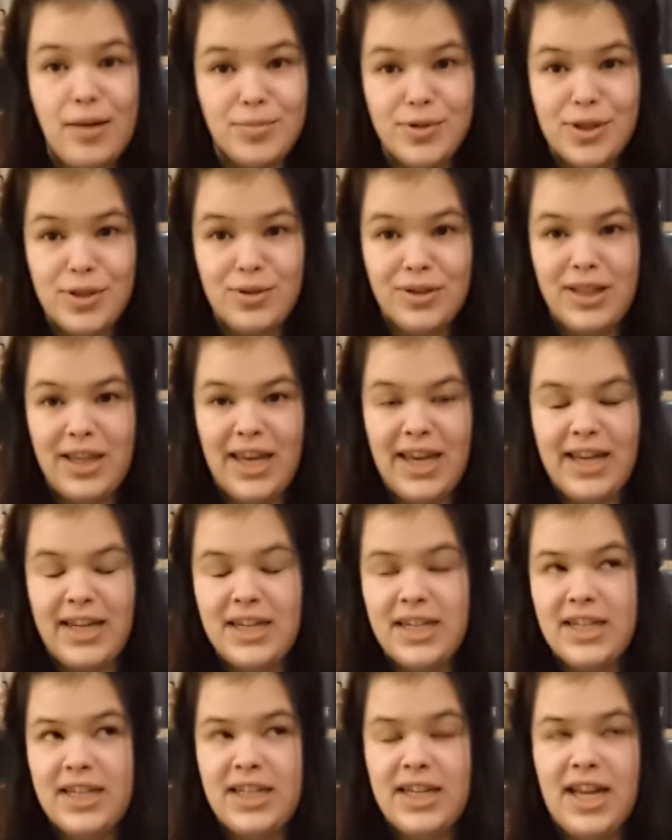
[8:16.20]
absolutely
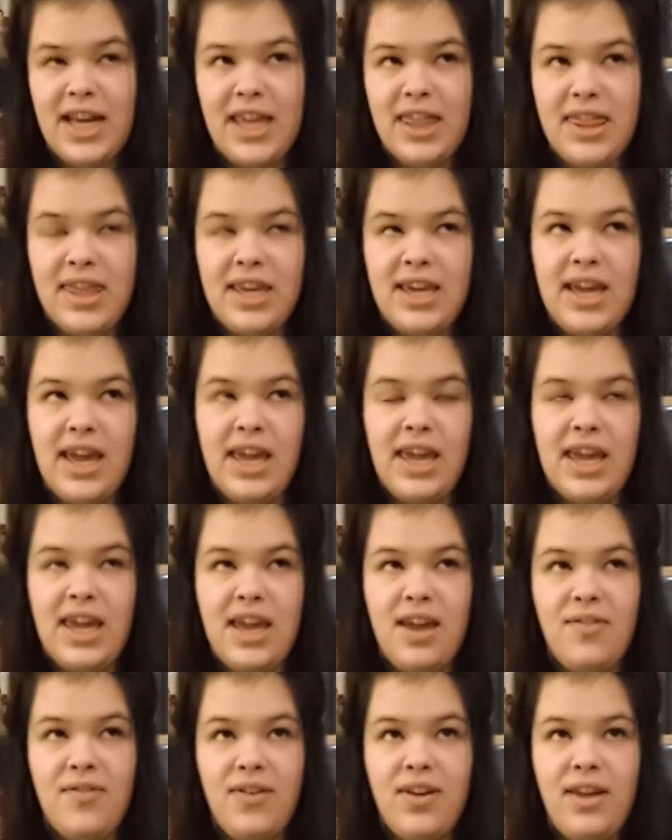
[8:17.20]
hated it. I think I
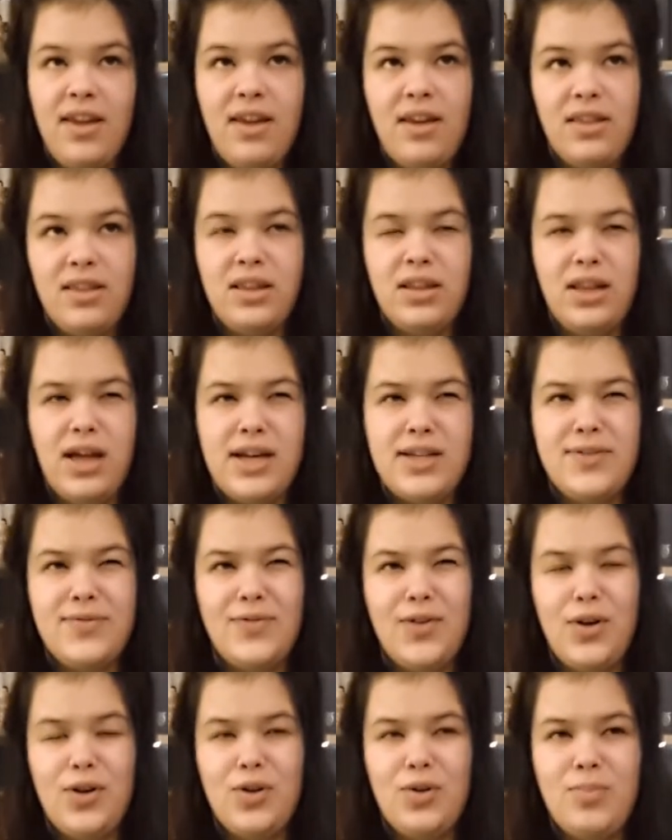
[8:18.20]
gave the last
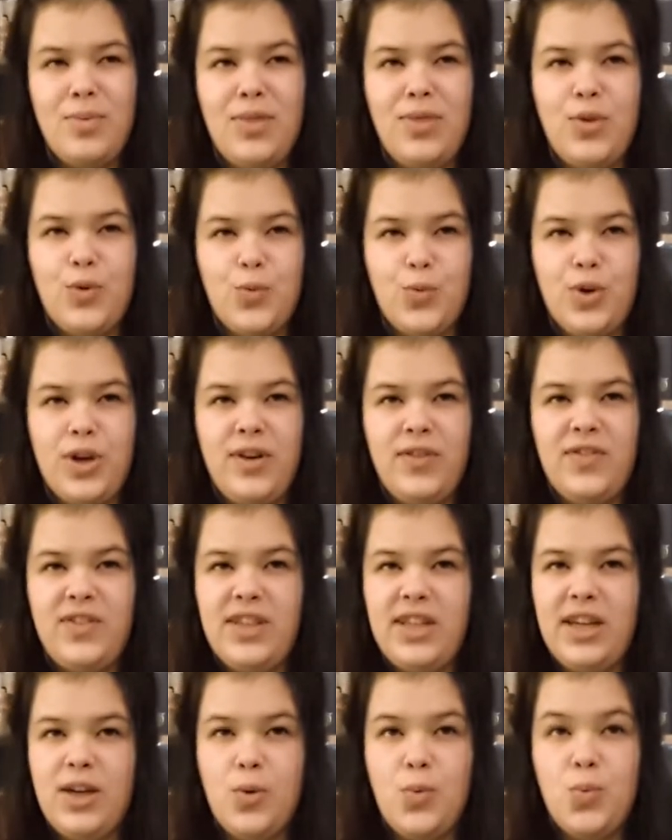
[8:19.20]
volume in The
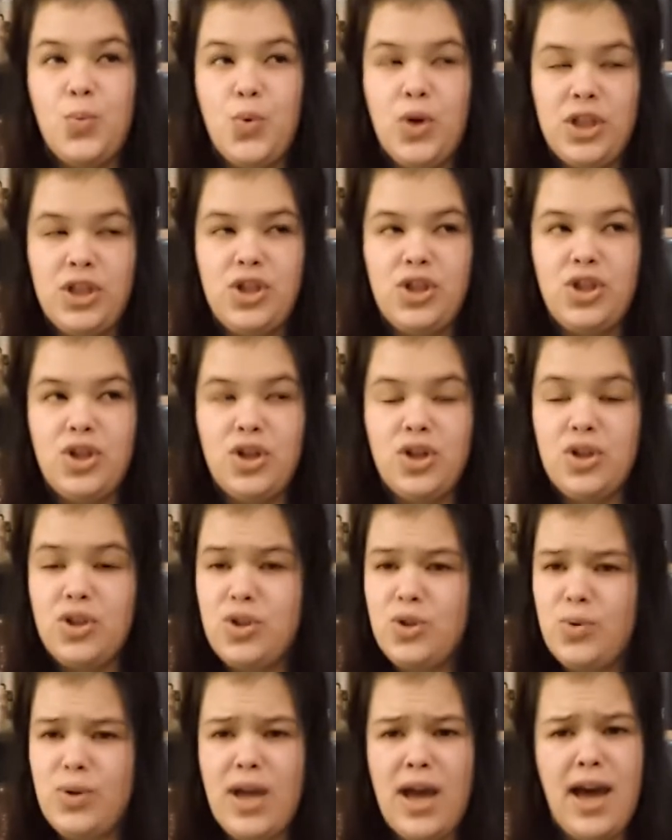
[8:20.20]
Rift like one star.
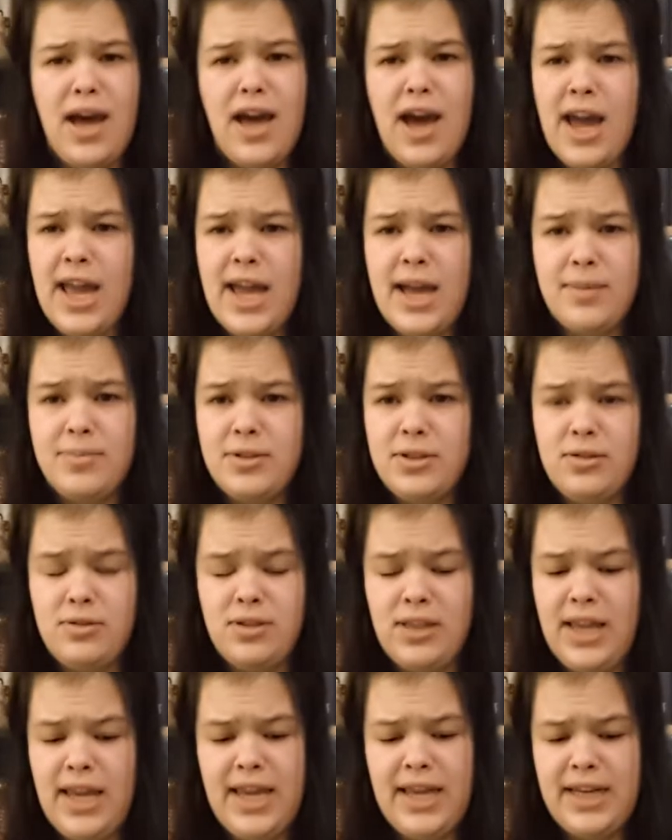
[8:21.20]
So yeah, I
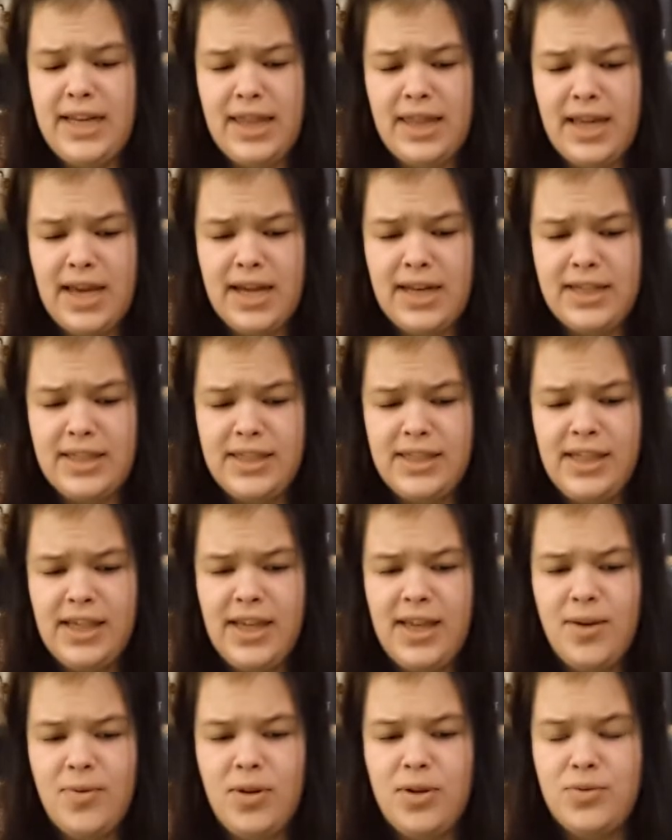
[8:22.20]
absolutely hated that.
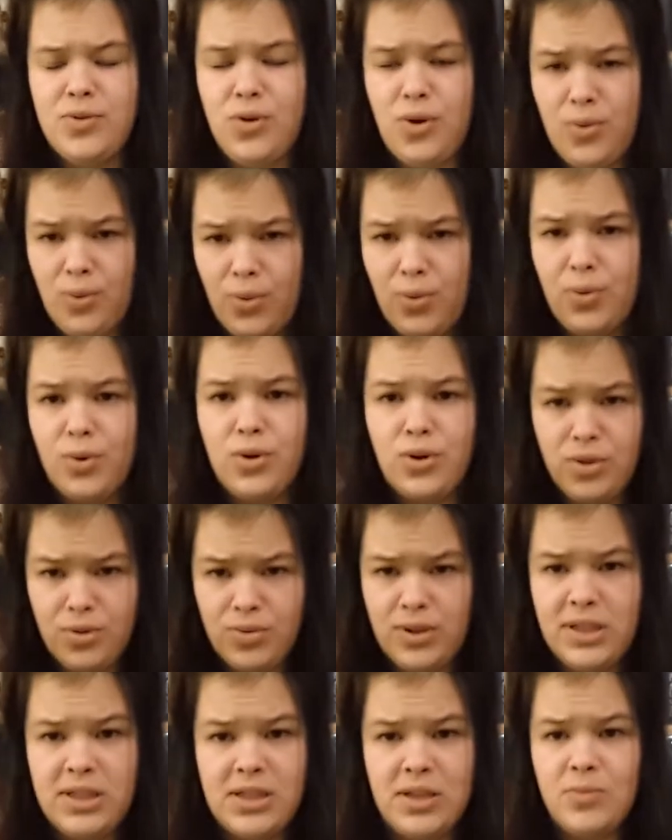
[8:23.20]
I was going through
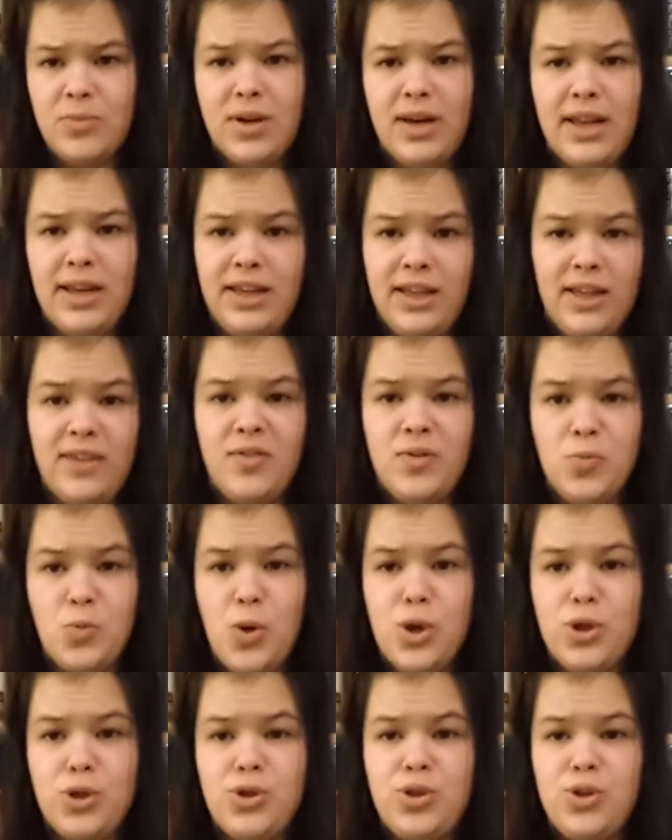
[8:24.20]
Goodreads and what I'd given
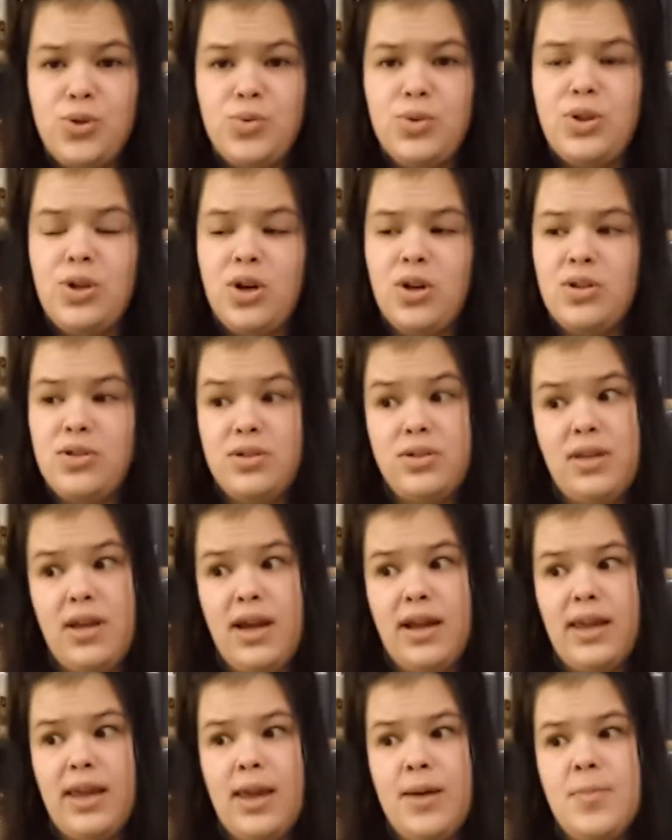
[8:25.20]
one or two stars
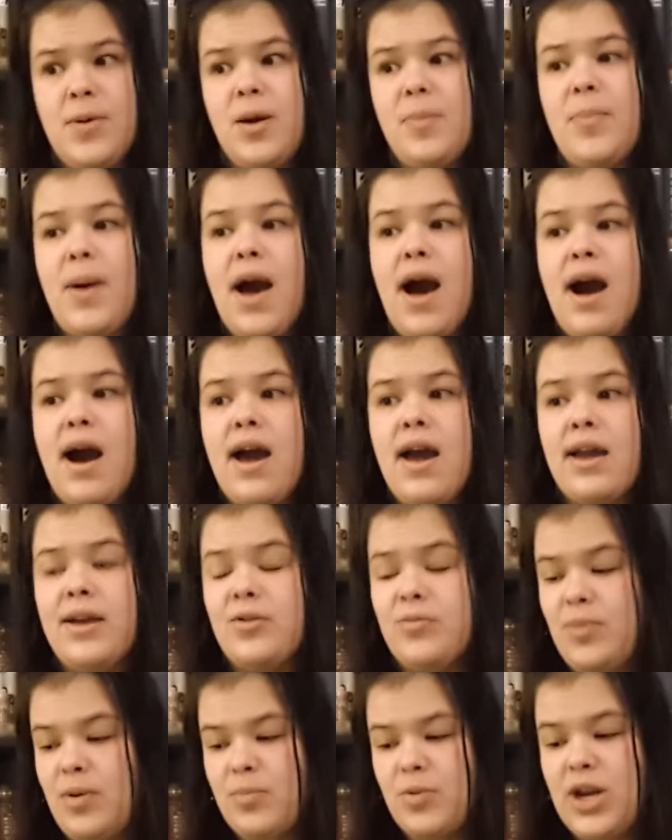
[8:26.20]
that came up, I
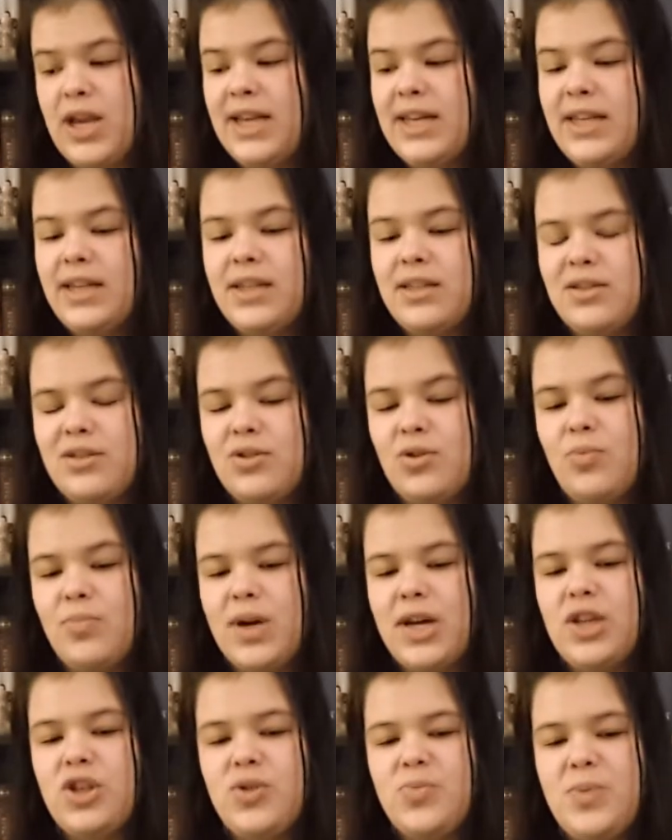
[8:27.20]
remember hating it so
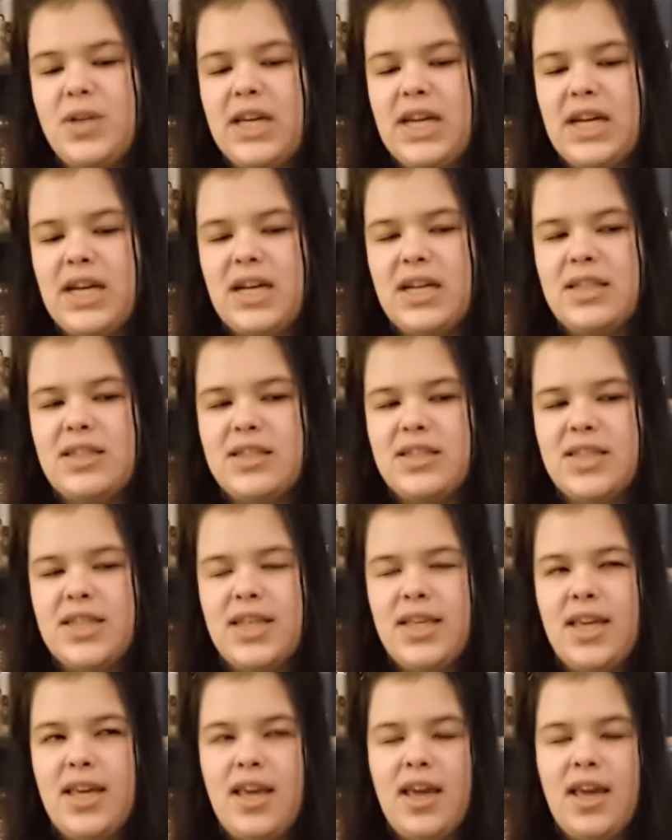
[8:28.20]
much because